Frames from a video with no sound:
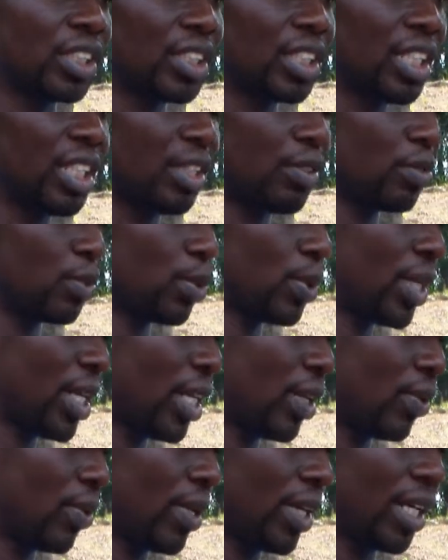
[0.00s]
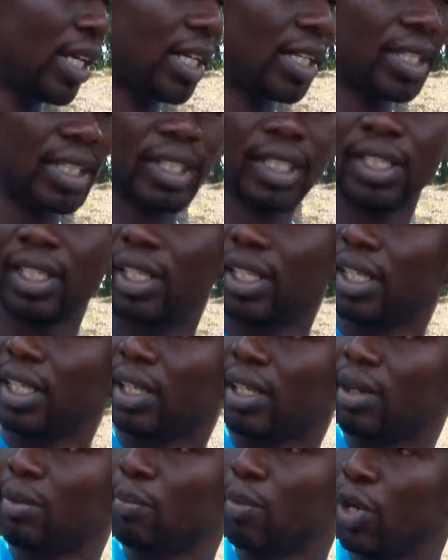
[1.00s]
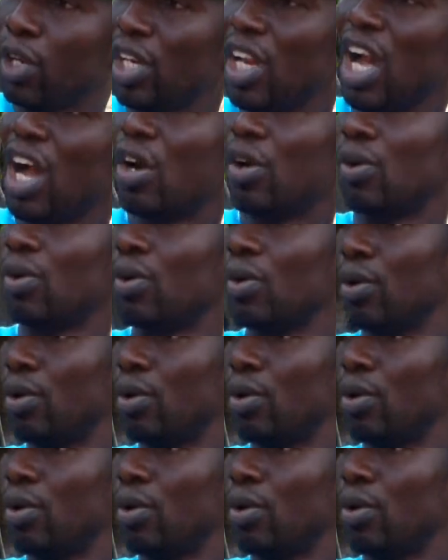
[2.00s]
slaves were acquired. But now,